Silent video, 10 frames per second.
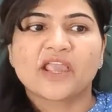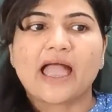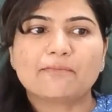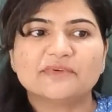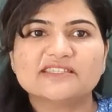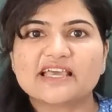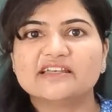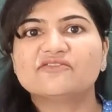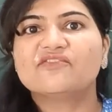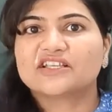happens
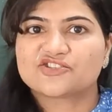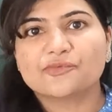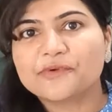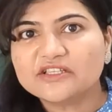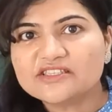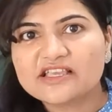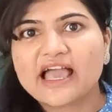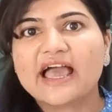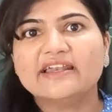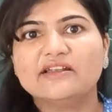at a faster pace
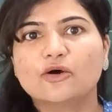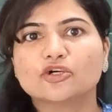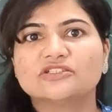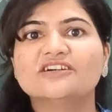and on